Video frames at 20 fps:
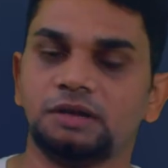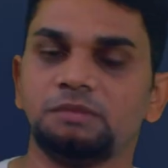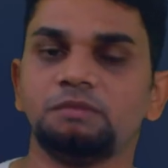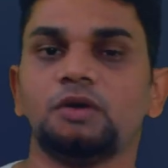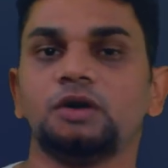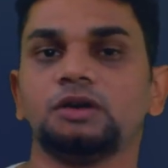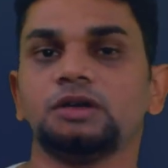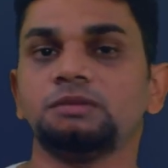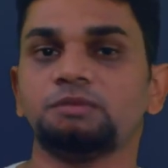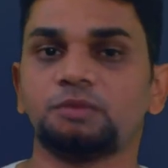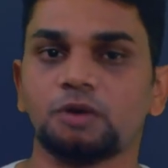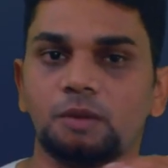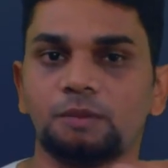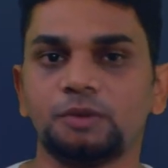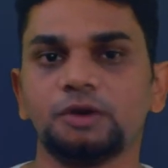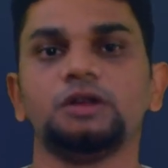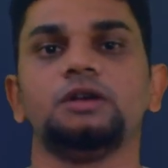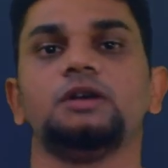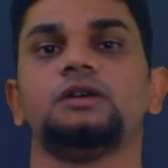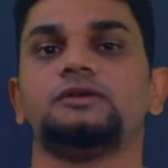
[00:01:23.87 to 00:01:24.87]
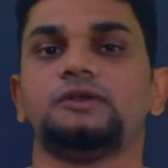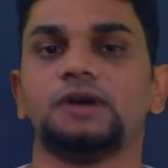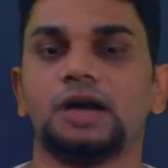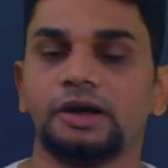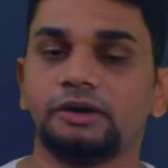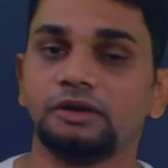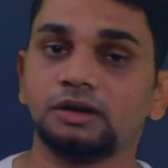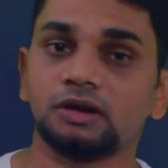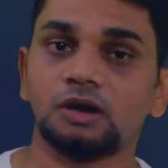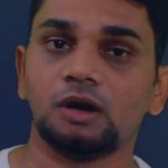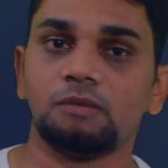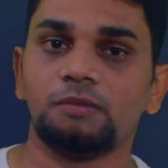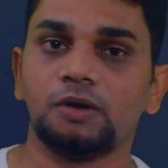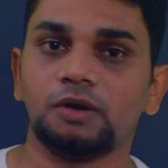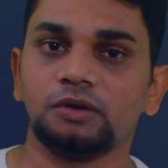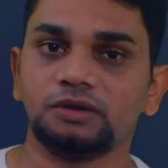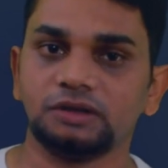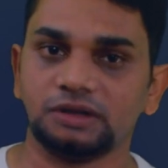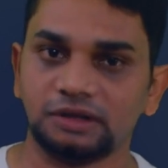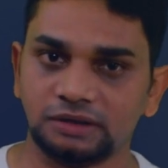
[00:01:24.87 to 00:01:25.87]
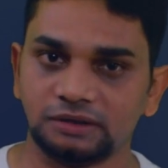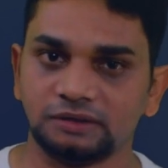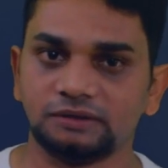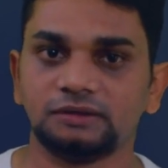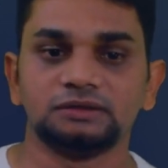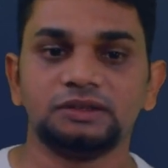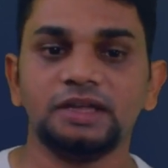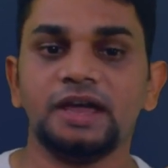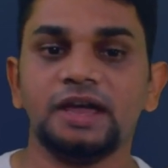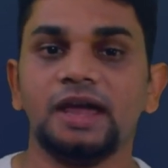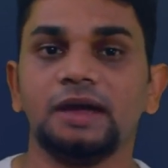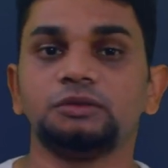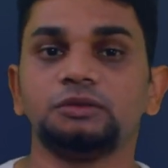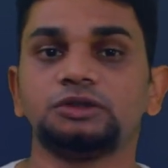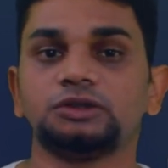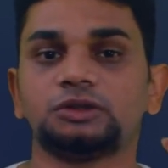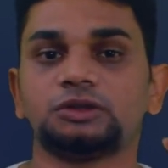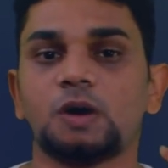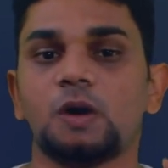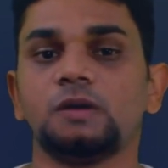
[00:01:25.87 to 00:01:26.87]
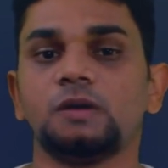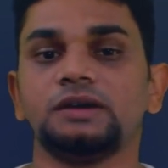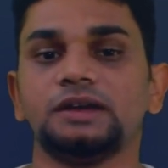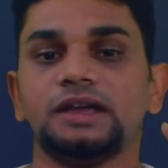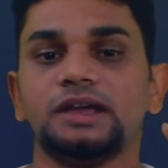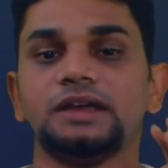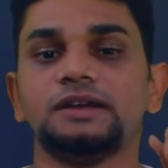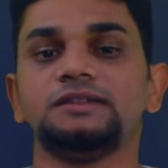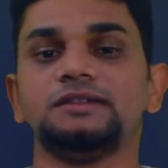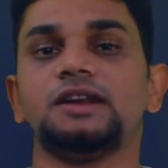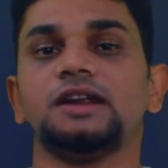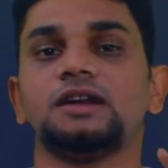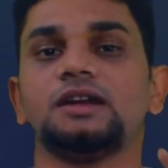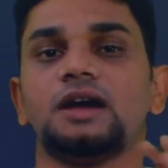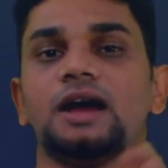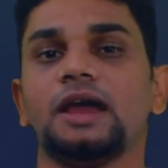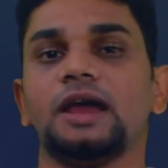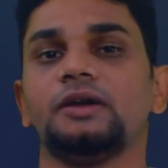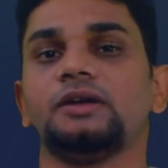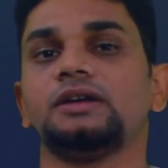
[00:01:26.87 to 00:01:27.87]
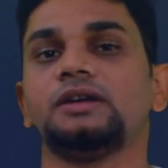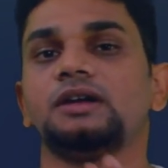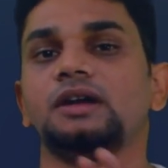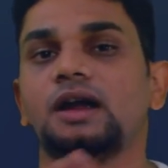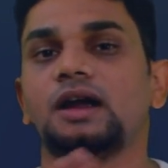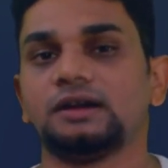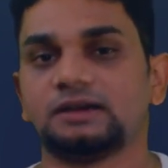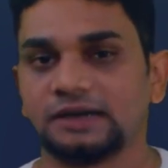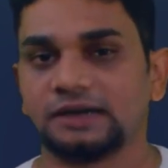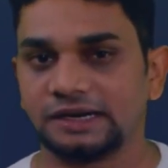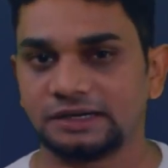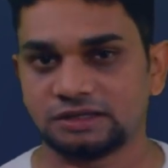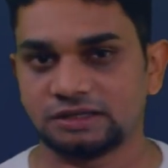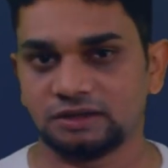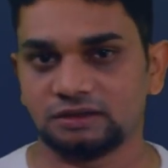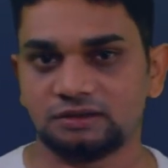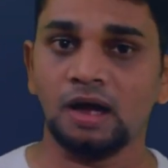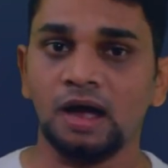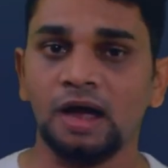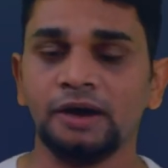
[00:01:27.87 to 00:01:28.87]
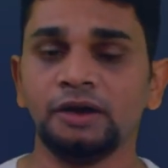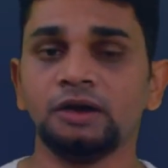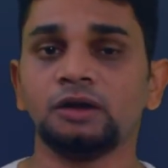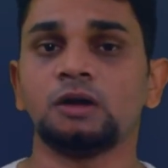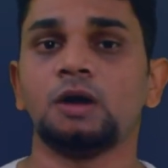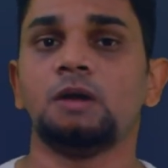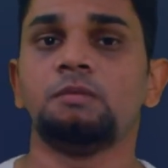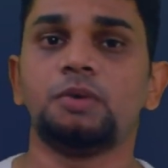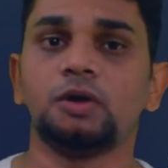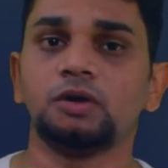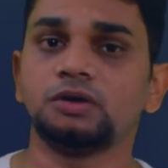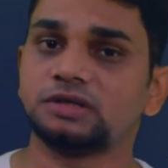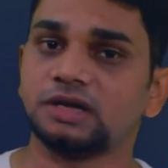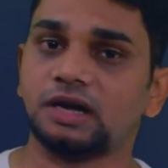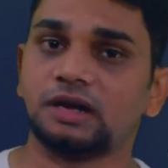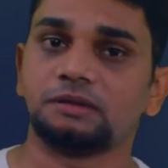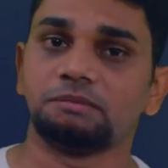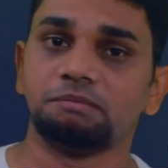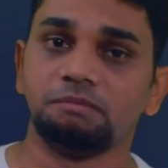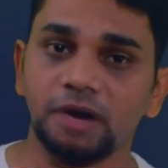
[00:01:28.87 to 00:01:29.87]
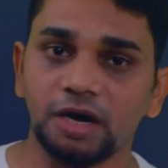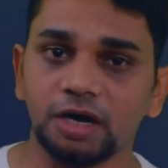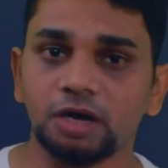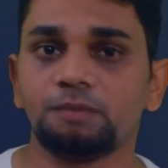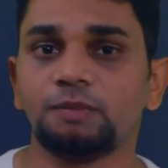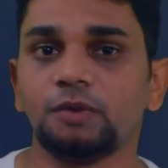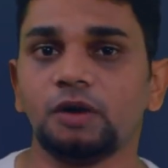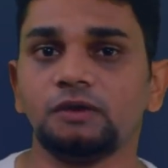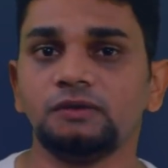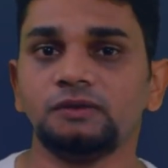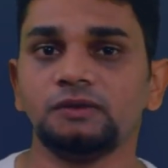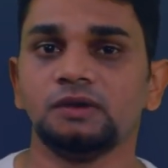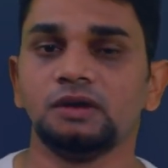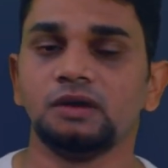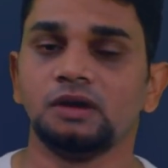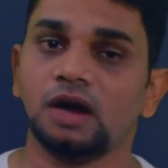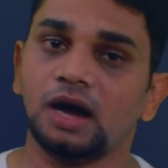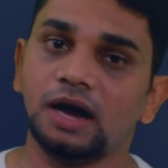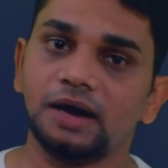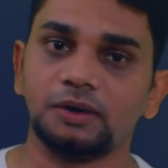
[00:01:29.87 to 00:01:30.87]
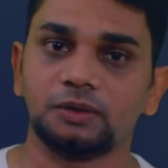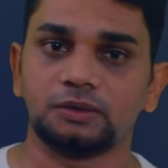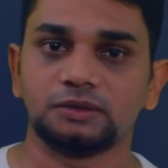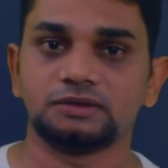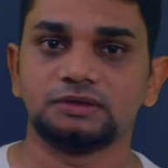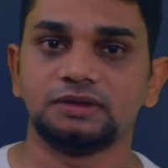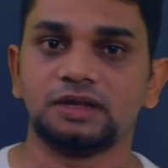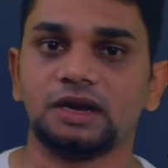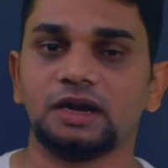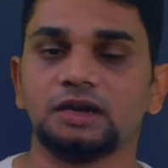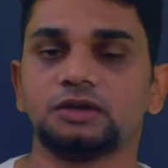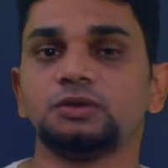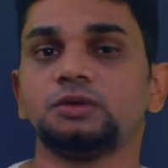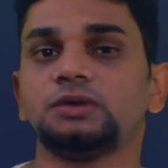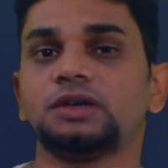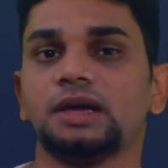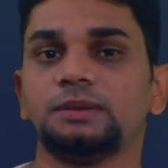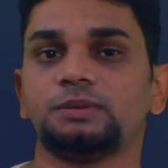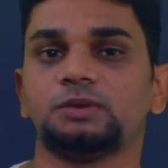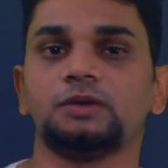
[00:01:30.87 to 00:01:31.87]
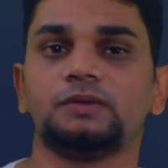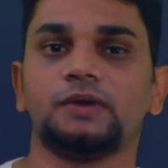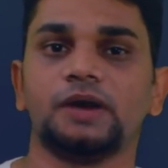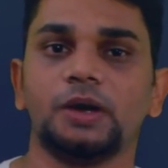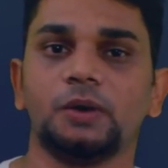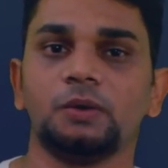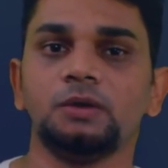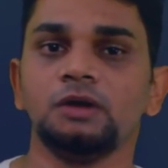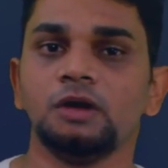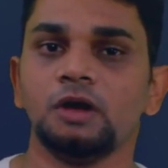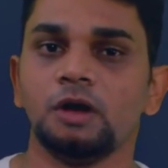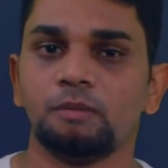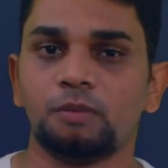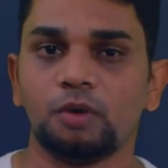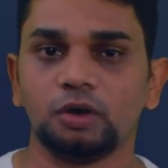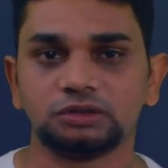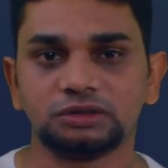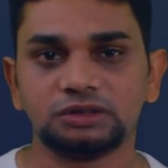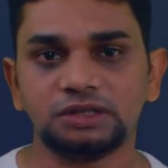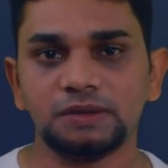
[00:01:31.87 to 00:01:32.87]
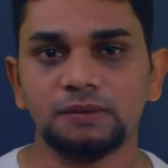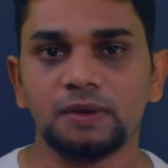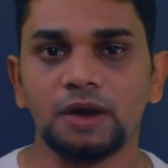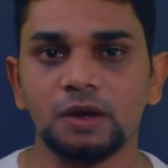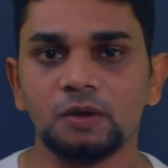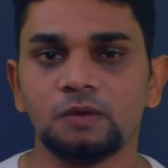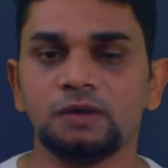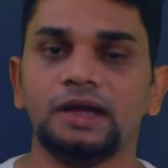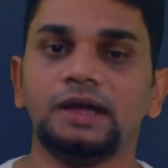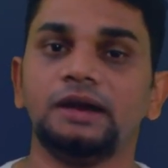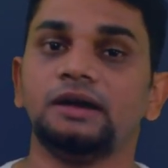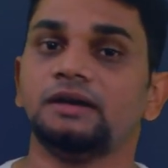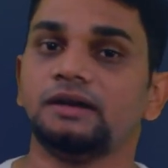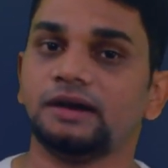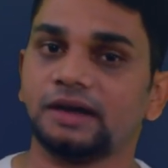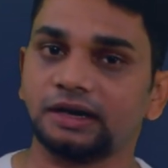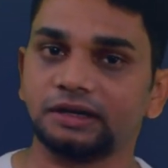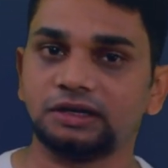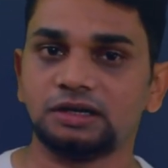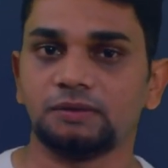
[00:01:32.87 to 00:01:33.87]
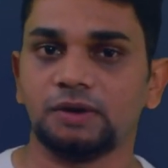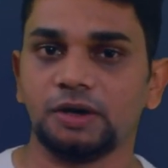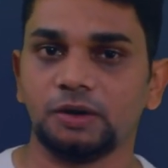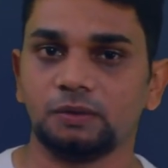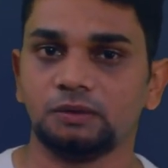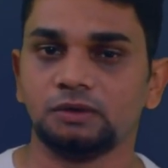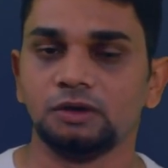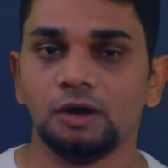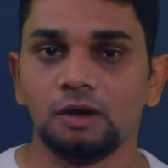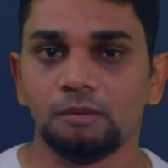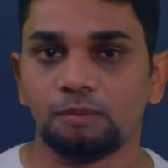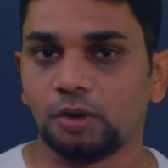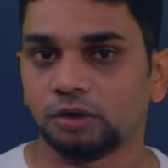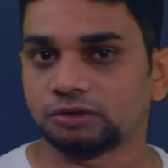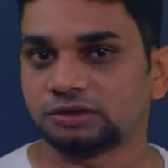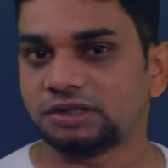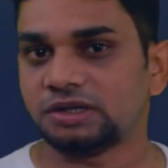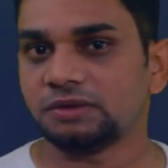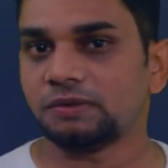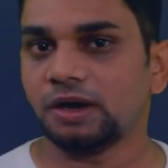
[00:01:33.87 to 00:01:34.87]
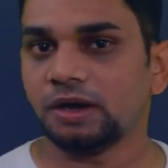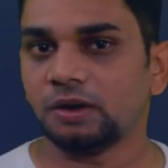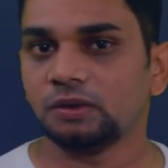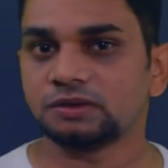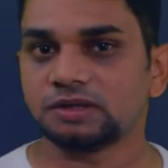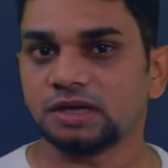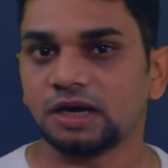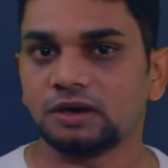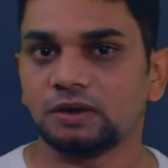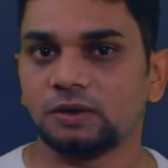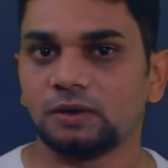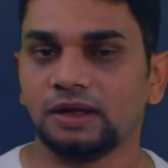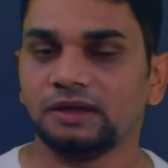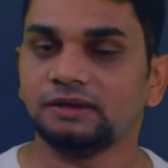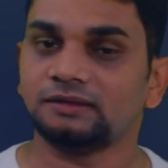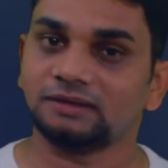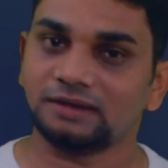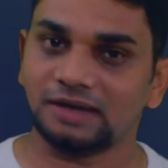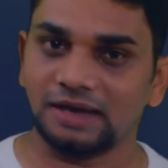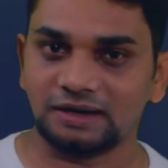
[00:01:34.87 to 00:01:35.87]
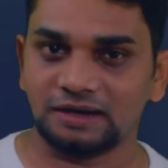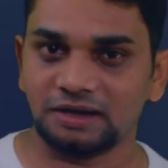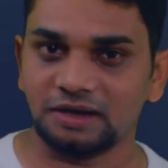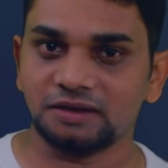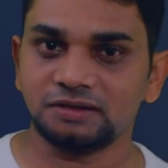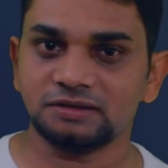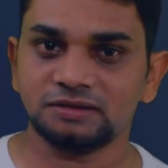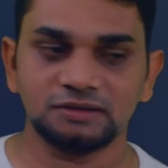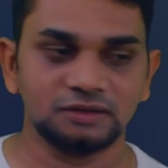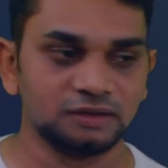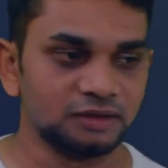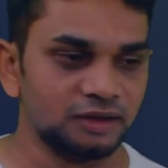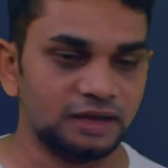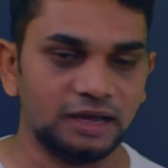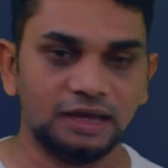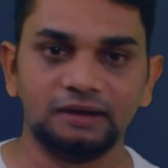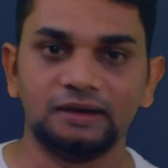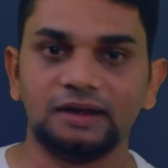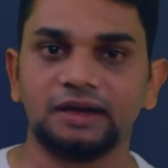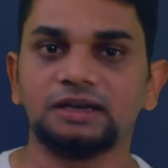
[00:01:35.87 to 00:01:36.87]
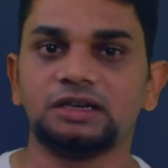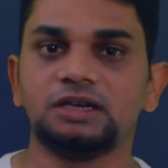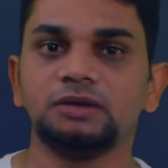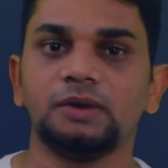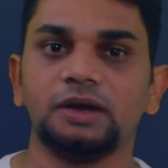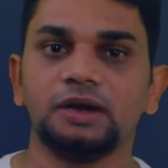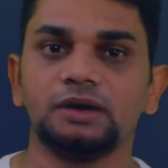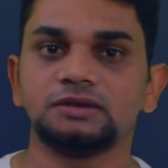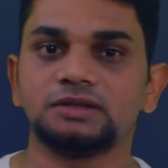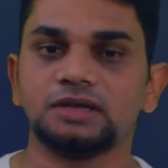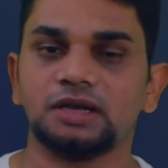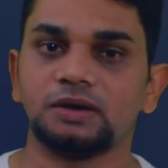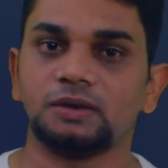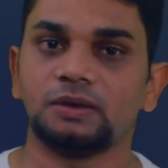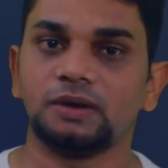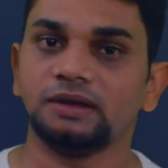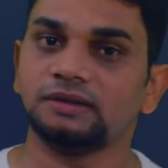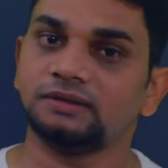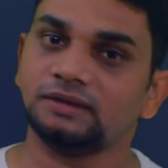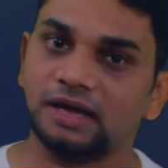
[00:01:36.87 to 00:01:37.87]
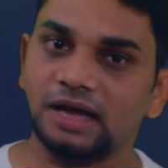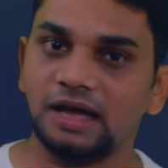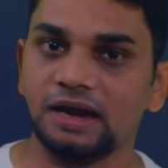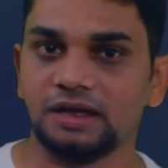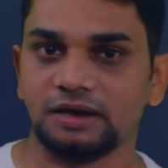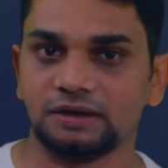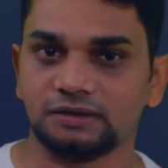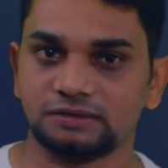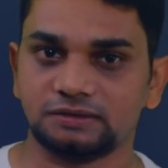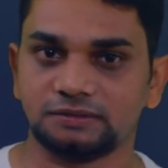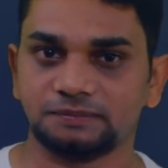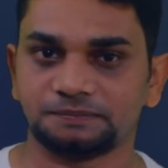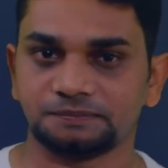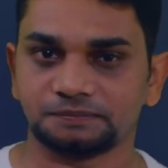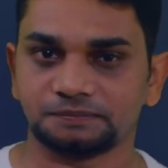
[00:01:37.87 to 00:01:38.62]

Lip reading: important property of ionic compound is they have strong inter-ionic attraction. Ionic compounds are made up of ions. There are two types of ion, positive ion and negative ion. Positive ions are known as cations and negative ions are known as anions.